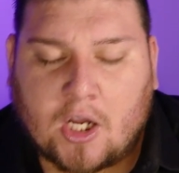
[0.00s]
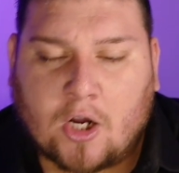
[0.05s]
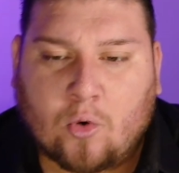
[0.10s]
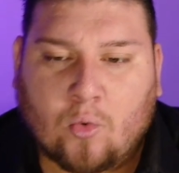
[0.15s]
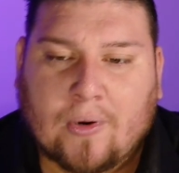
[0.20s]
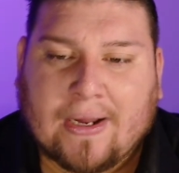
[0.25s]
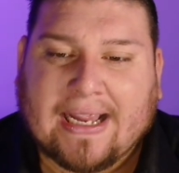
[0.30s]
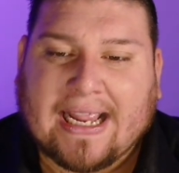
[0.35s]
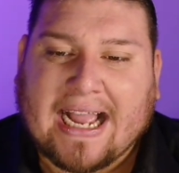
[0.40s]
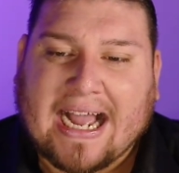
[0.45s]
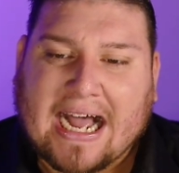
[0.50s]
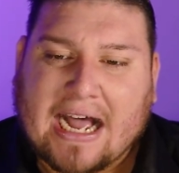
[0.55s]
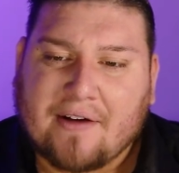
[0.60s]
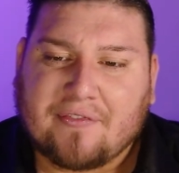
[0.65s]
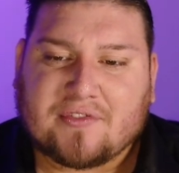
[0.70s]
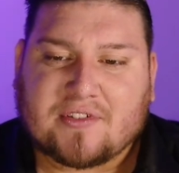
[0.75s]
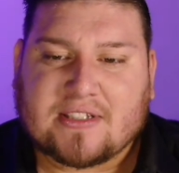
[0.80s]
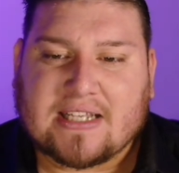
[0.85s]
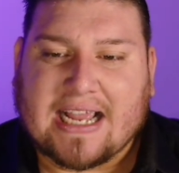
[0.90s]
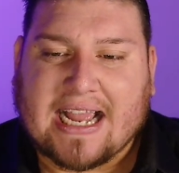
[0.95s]
We
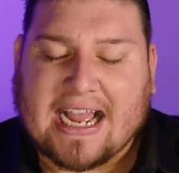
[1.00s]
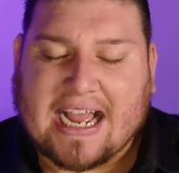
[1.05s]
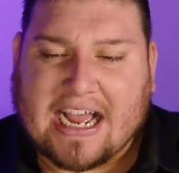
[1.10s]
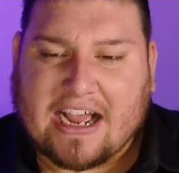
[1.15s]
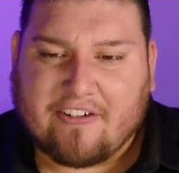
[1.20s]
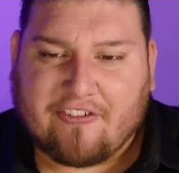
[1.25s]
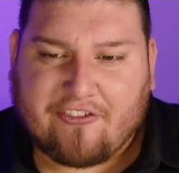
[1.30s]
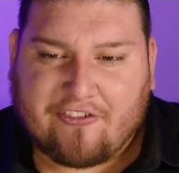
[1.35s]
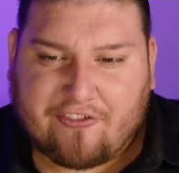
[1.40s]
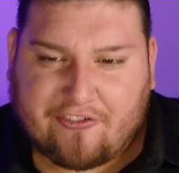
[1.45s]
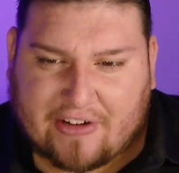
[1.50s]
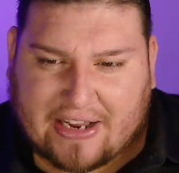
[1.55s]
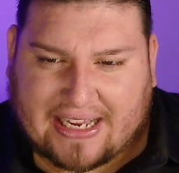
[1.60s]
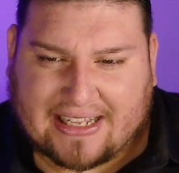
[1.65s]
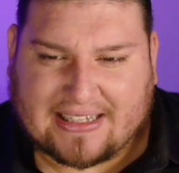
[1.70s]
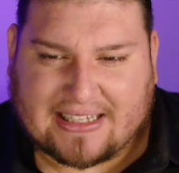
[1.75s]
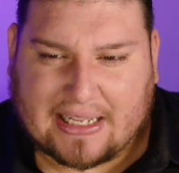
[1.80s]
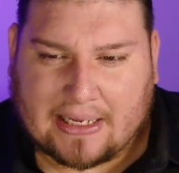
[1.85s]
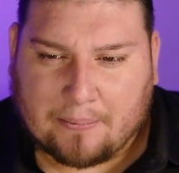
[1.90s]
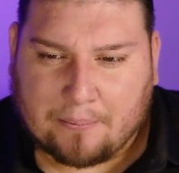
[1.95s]
have to have
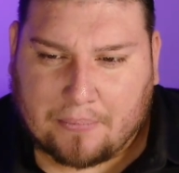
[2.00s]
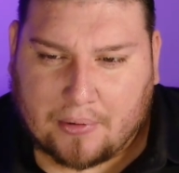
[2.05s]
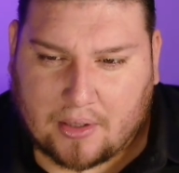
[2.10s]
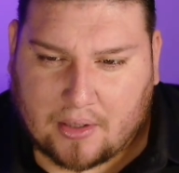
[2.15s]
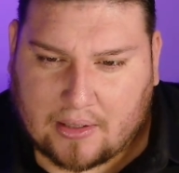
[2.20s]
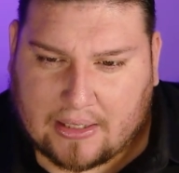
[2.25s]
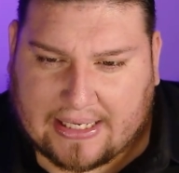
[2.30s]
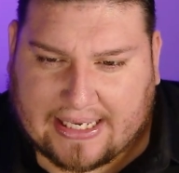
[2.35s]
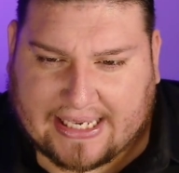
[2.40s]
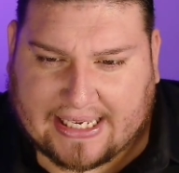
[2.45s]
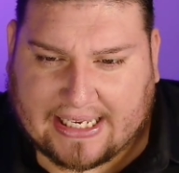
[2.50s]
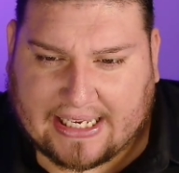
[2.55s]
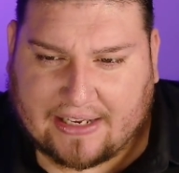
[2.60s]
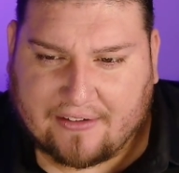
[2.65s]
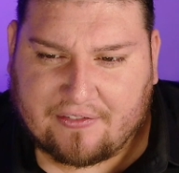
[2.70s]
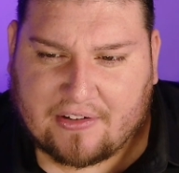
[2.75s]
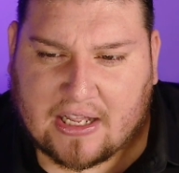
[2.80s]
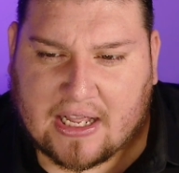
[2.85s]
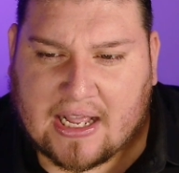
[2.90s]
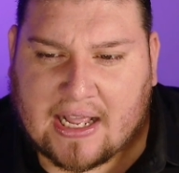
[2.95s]
faith and
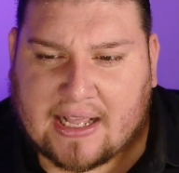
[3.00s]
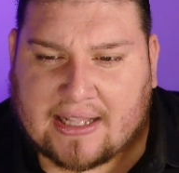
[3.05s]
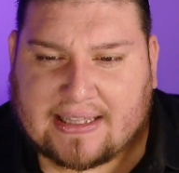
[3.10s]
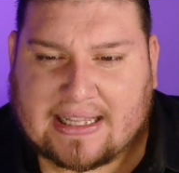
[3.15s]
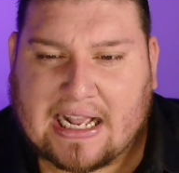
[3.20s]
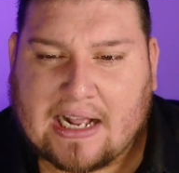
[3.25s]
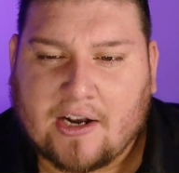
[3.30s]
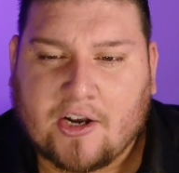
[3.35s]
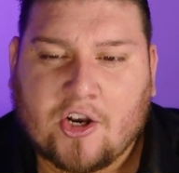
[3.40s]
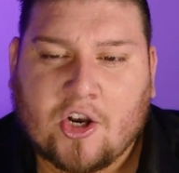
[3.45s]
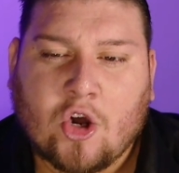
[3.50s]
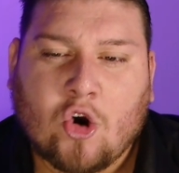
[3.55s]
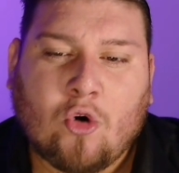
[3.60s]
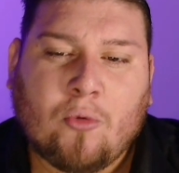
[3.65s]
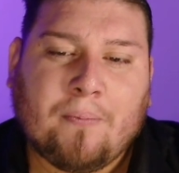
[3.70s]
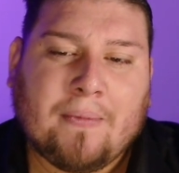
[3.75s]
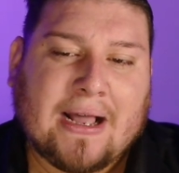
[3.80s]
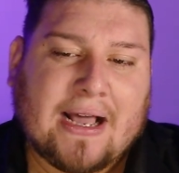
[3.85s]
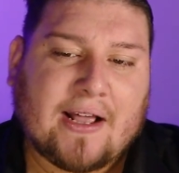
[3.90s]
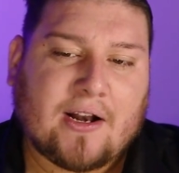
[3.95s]
believe that
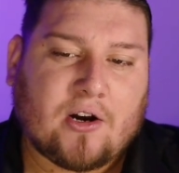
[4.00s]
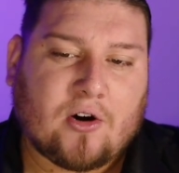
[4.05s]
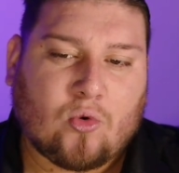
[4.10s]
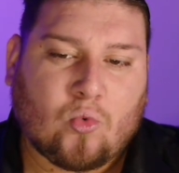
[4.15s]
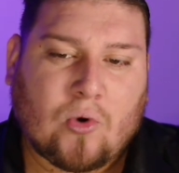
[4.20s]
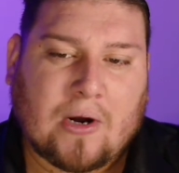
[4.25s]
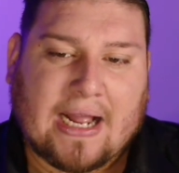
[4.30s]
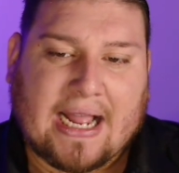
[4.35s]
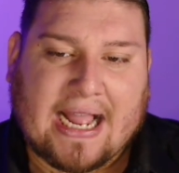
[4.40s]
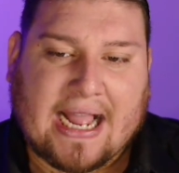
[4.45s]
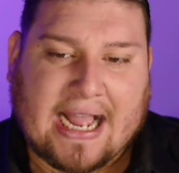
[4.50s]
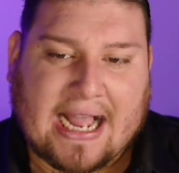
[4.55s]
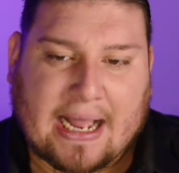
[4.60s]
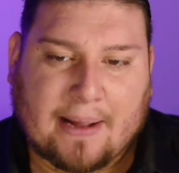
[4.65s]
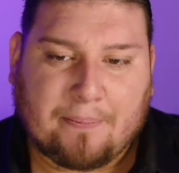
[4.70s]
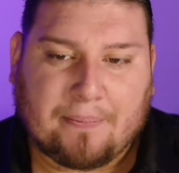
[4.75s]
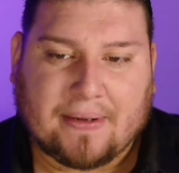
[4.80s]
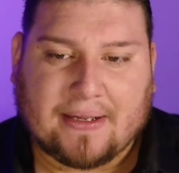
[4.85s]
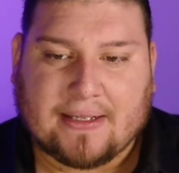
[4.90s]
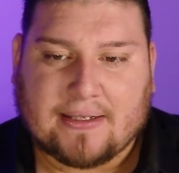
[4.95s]
no matter what
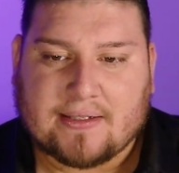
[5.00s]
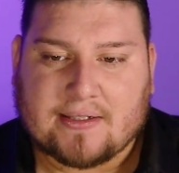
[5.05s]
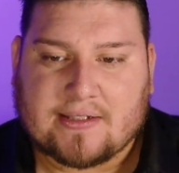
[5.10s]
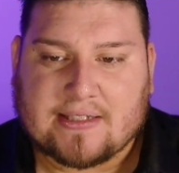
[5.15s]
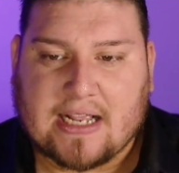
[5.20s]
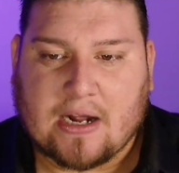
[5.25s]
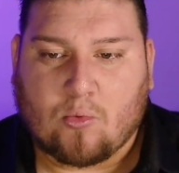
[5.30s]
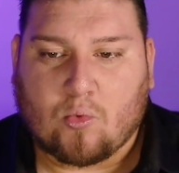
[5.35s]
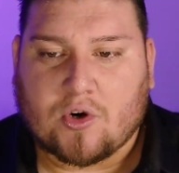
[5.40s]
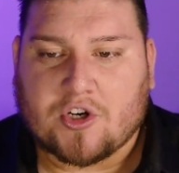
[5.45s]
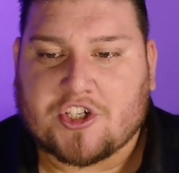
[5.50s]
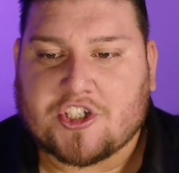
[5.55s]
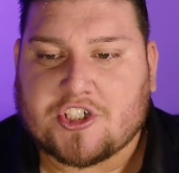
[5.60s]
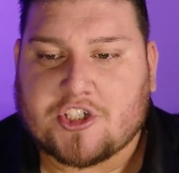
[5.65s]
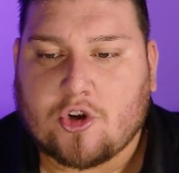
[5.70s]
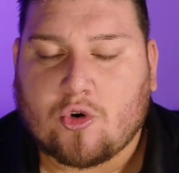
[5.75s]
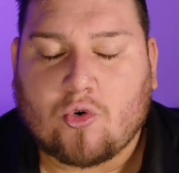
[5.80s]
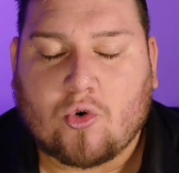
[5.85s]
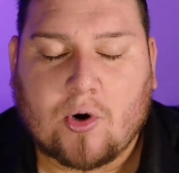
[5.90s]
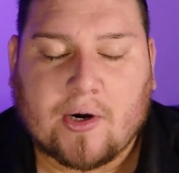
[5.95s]
happens, that we're
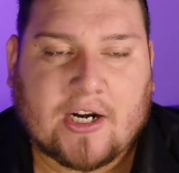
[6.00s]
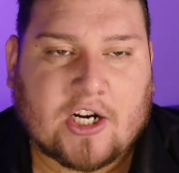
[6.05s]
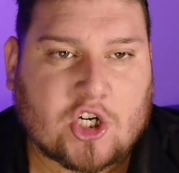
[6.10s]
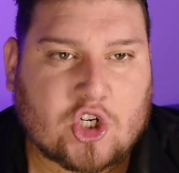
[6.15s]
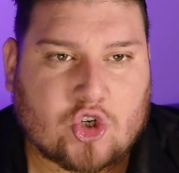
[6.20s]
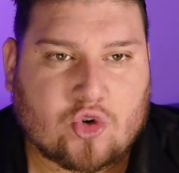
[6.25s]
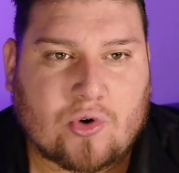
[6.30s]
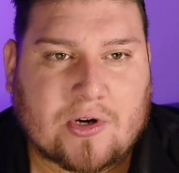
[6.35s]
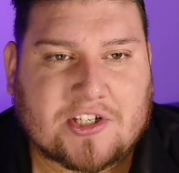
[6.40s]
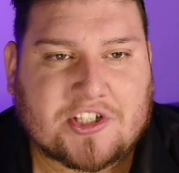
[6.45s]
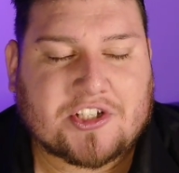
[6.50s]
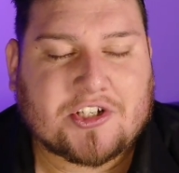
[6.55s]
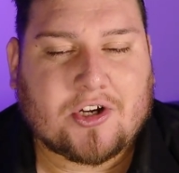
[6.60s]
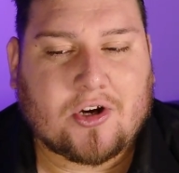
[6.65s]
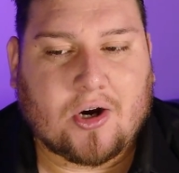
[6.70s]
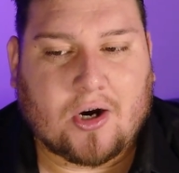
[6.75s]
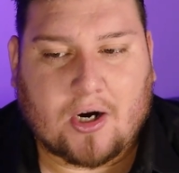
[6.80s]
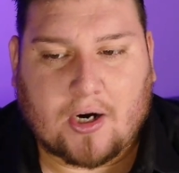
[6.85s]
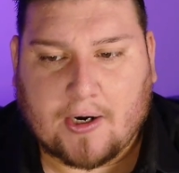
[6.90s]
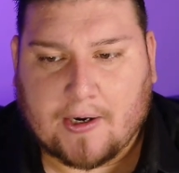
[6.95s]
still going to trust
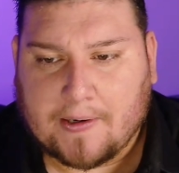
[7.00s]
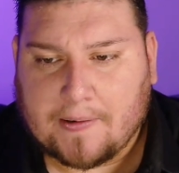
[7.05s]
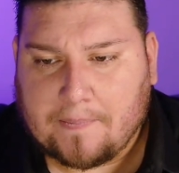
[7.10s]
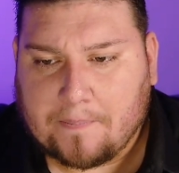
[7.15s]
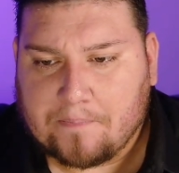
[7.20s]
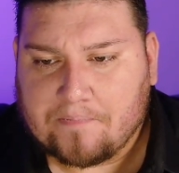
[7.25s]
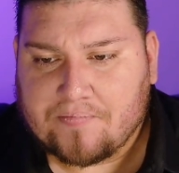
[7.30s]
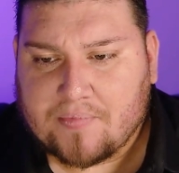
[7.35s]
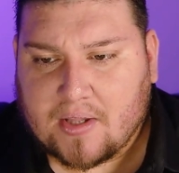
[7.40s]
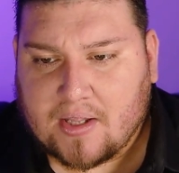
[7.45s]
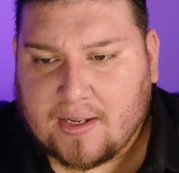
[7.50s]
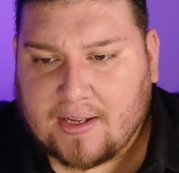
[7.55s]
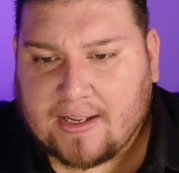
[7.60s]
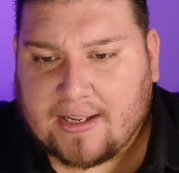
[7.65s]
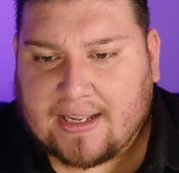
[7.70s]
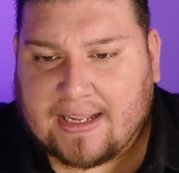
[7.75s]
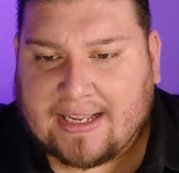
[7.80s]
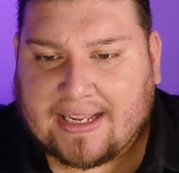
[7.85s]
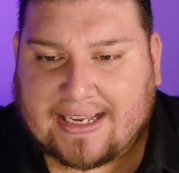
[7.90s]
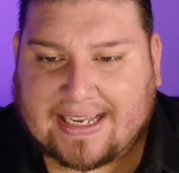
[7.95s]
God,
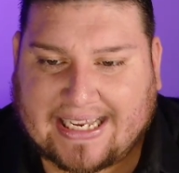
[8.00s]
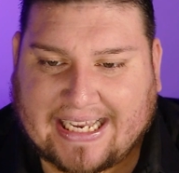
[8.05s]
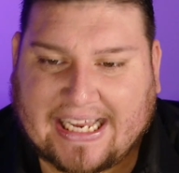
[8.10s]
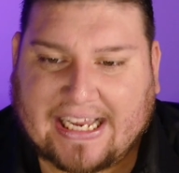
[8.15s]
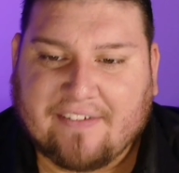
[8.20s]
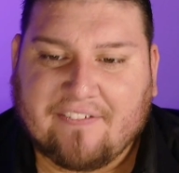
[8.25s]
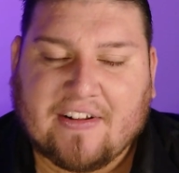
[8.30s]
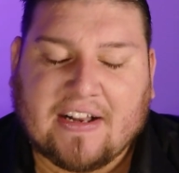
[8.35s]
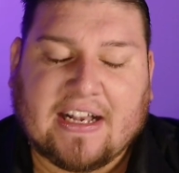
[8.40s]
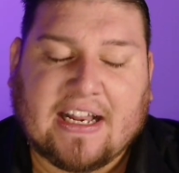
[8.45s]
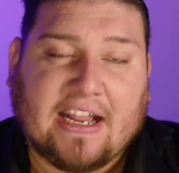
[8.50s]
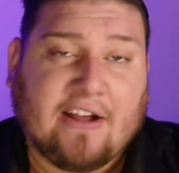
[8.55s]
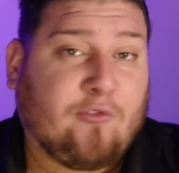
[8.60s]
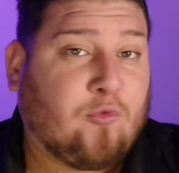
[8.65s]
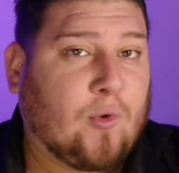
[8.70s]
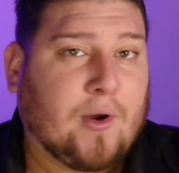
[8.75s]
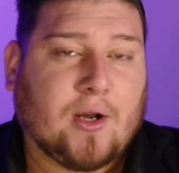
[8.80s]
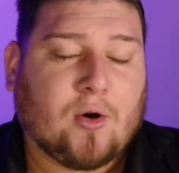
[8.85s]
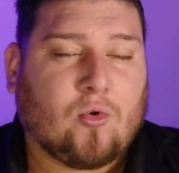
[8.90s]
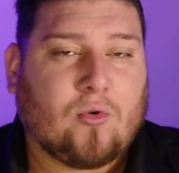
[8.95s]
even
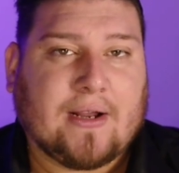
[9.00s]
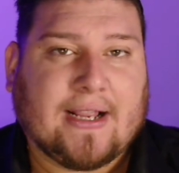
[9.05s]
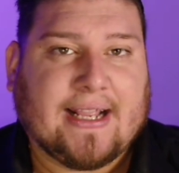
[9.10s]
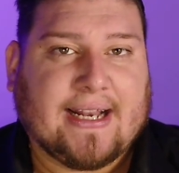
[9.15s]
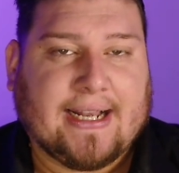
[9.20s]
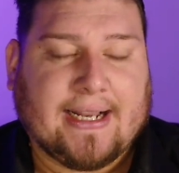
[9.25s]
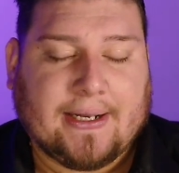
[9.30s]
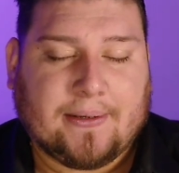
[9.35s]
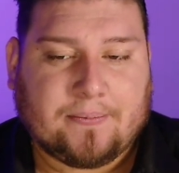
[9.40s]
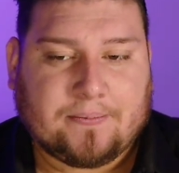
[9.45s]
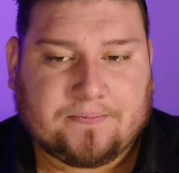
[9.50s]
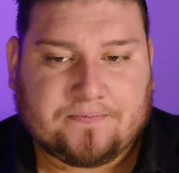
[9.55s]
if we don't get it.